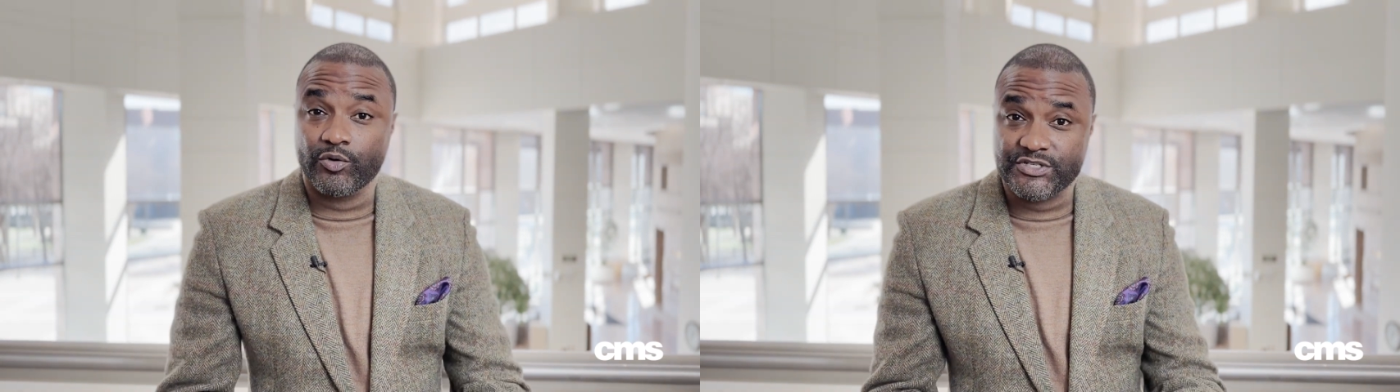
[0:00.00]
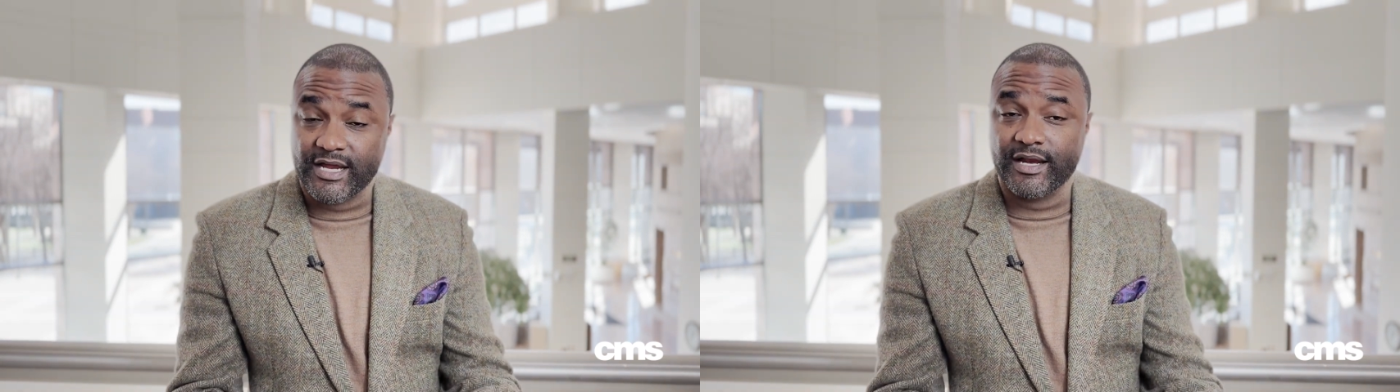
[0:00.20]

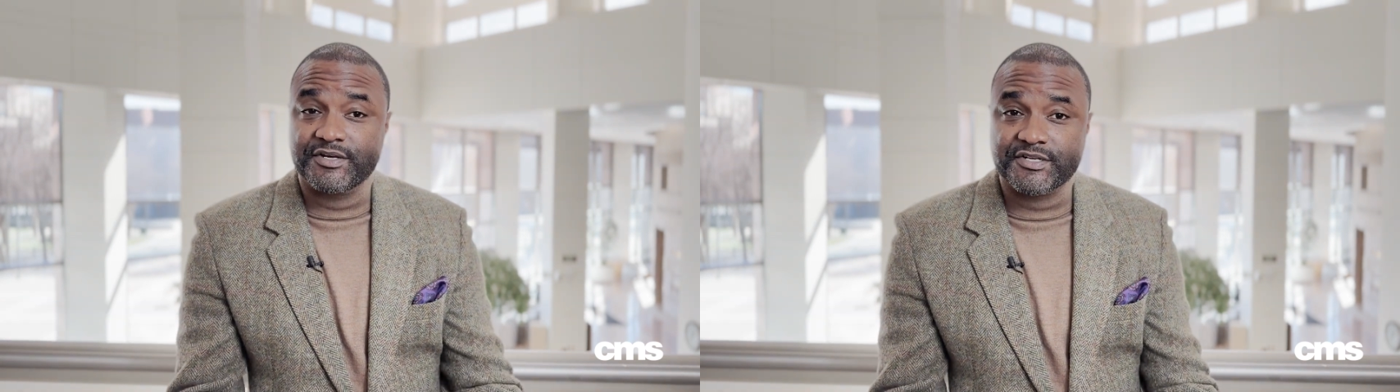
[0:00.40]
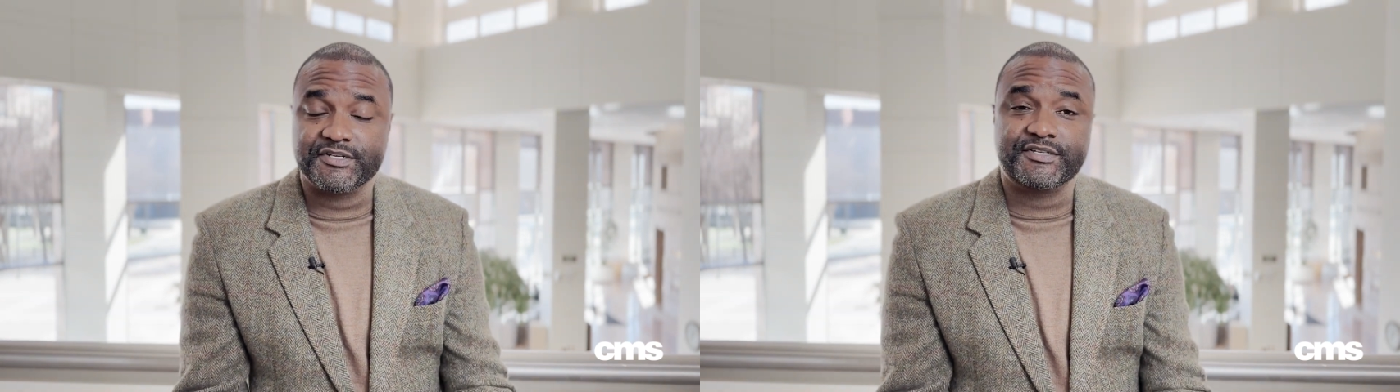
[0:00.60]
own
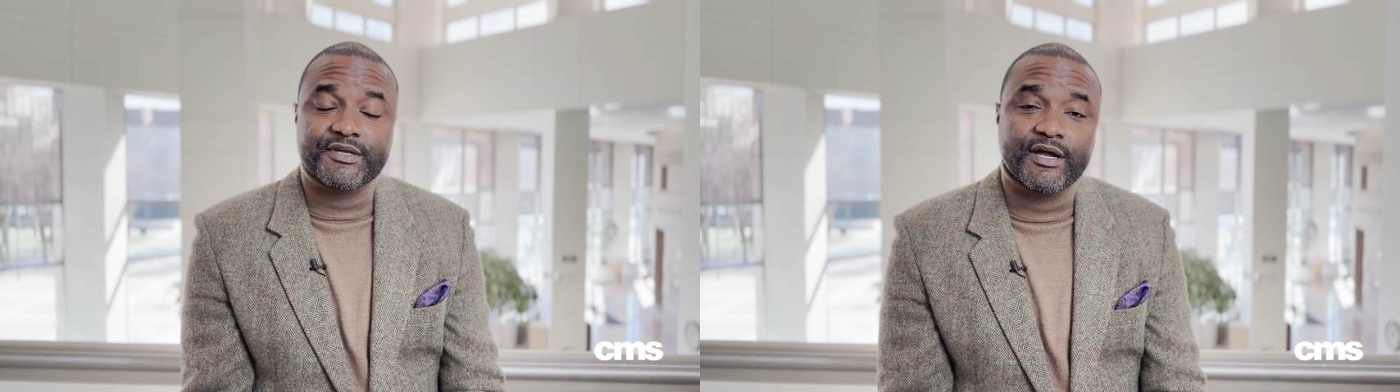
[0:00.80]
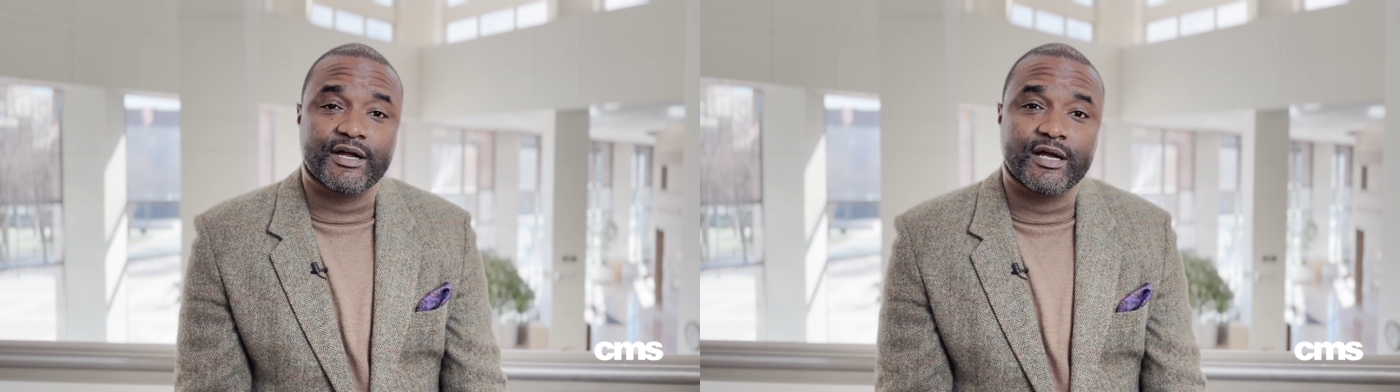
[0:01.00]
challenges
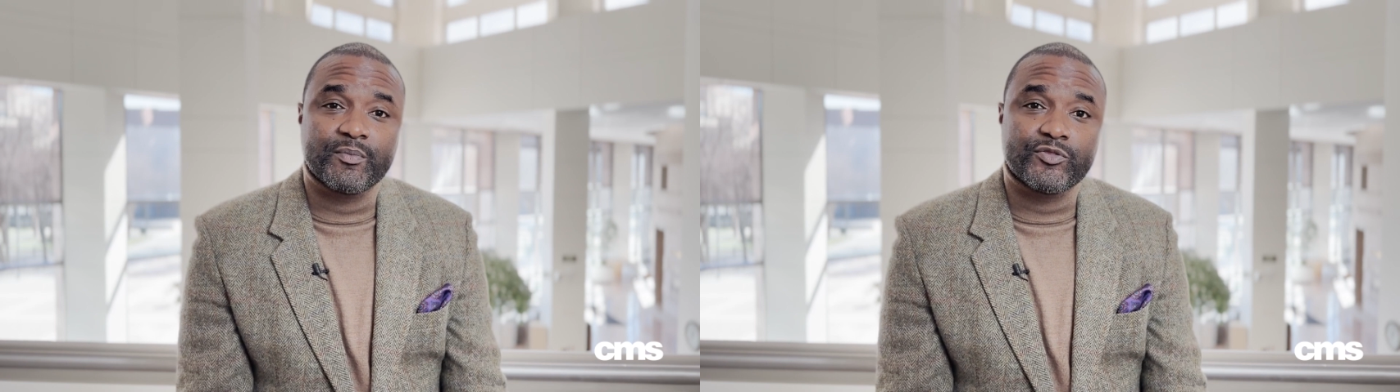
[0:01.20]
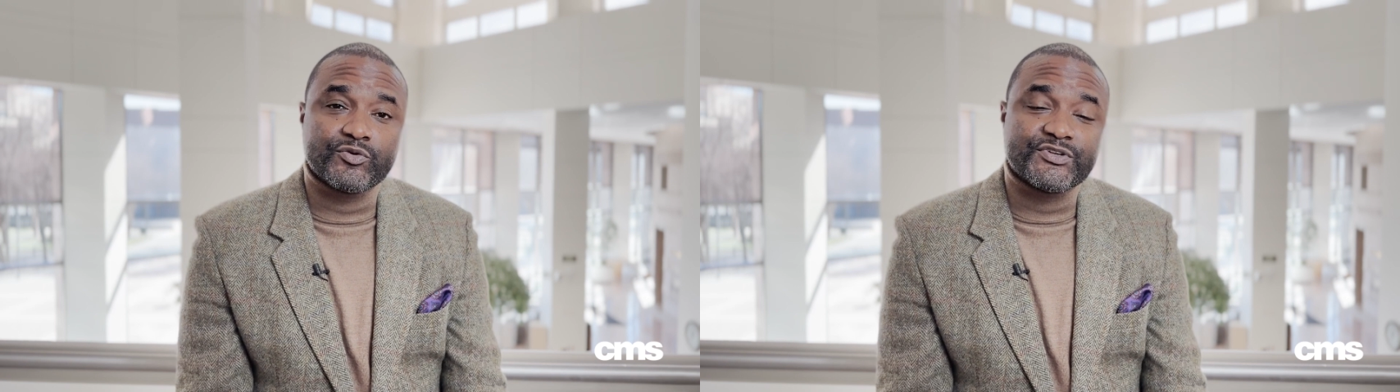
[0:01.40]
uh,
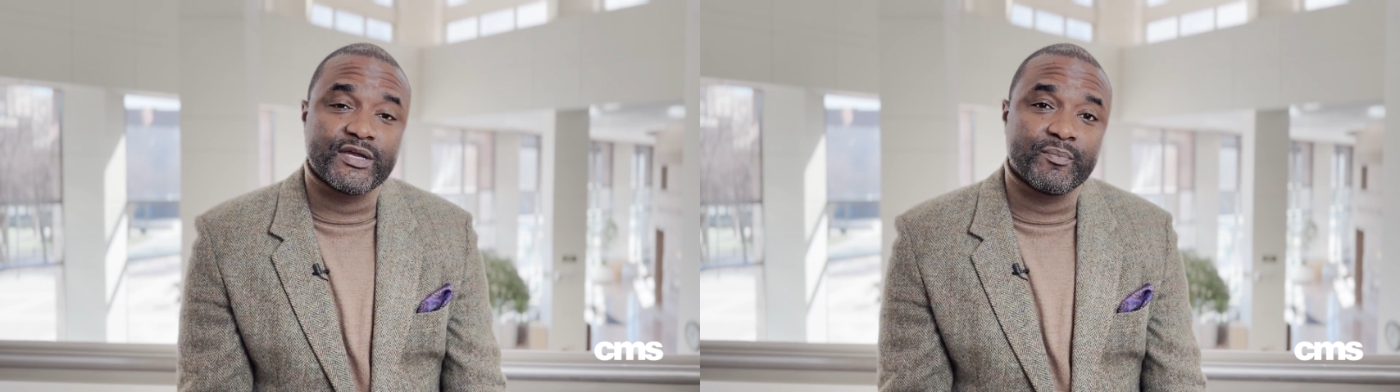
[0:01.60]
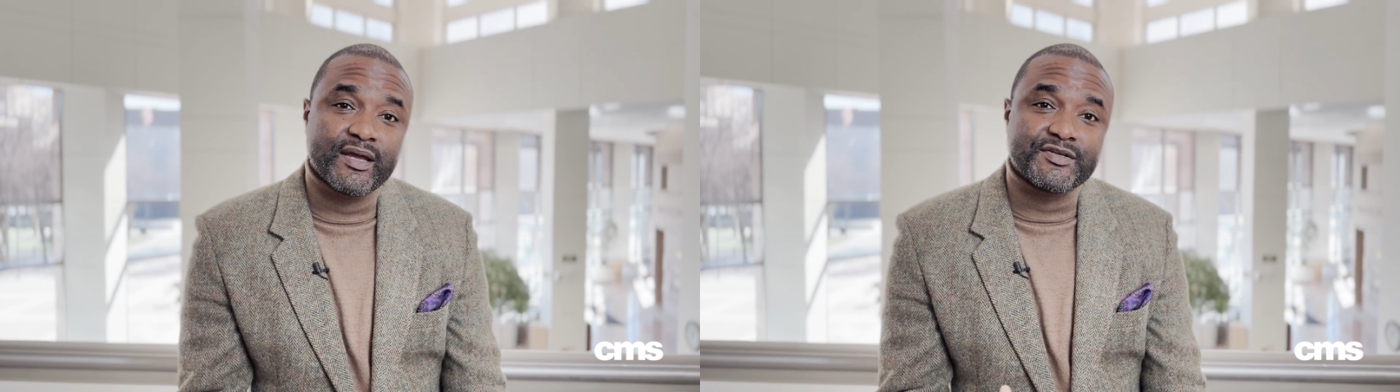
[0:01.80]
coming through
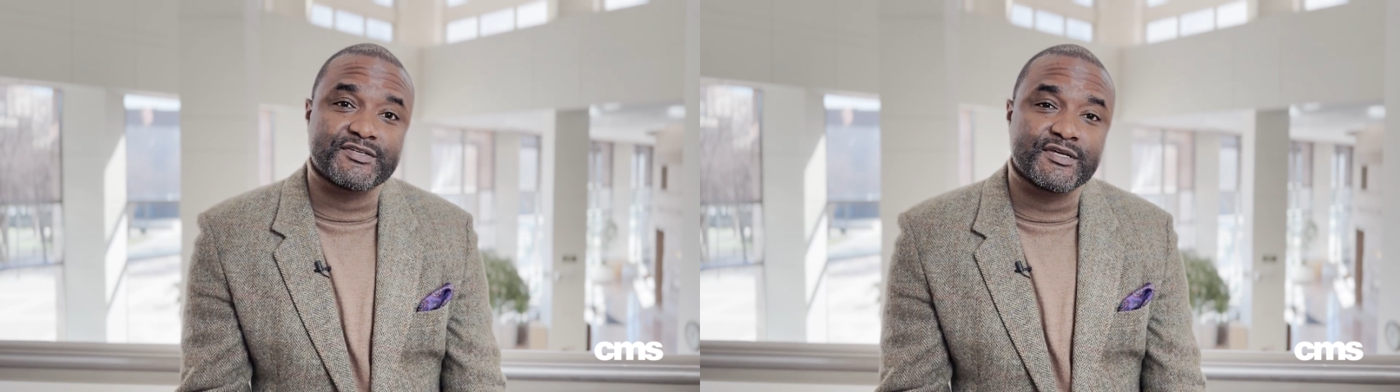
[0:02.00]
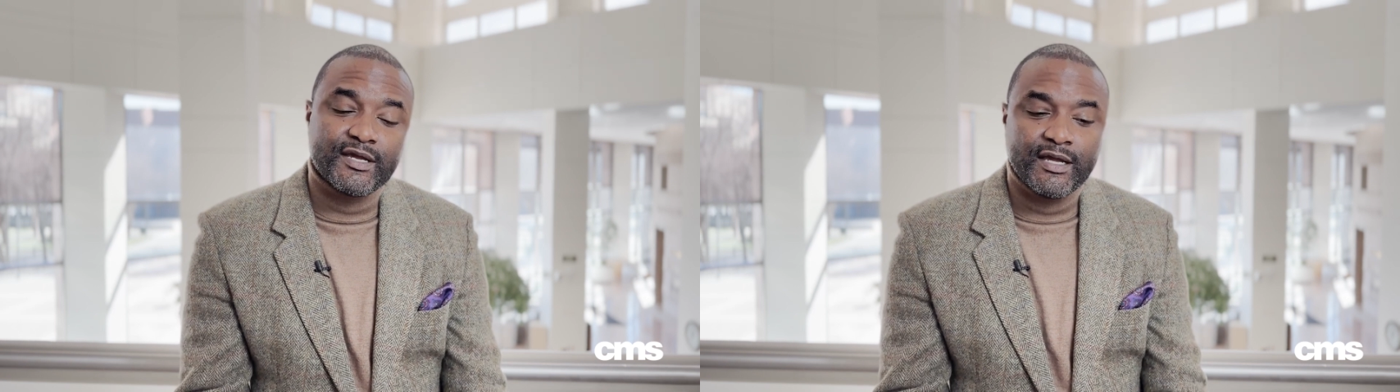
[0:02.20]
C M S,